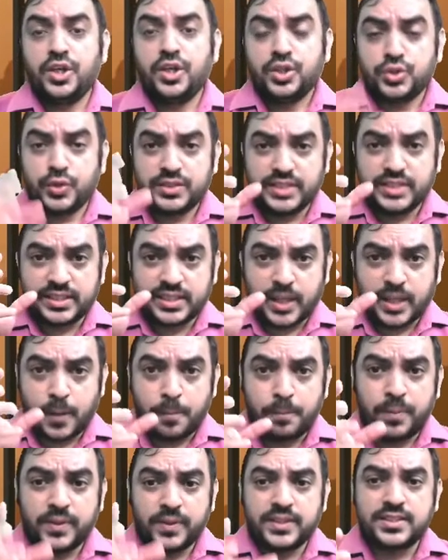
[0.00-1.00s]
So is it
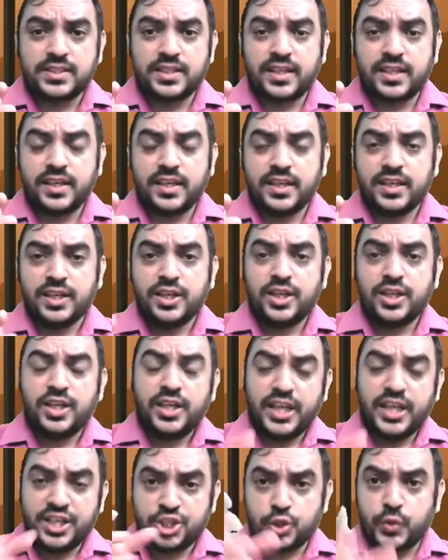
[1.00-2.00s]
compulsory?
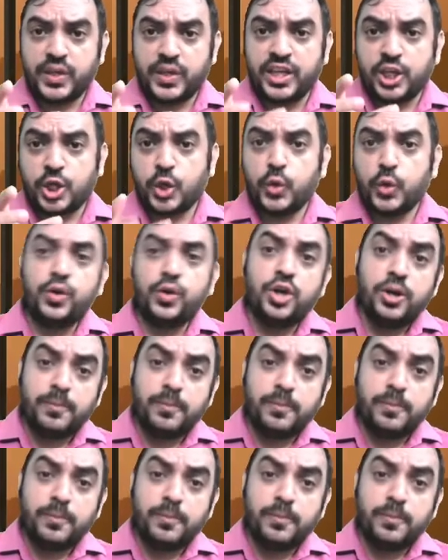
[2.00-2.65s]
It should include